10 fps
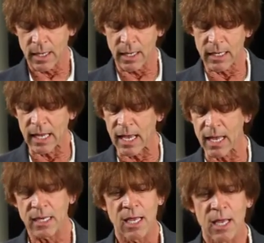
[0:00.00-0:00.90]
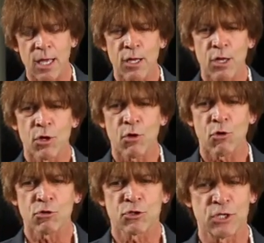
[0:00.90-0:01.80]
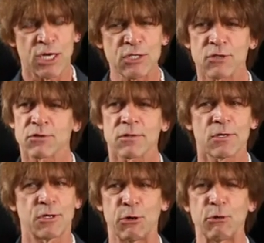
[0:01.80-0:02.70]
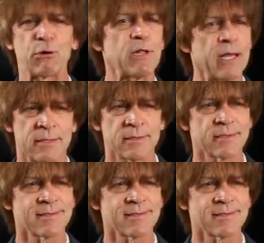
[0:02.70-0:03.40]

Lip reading: And again, just Google it.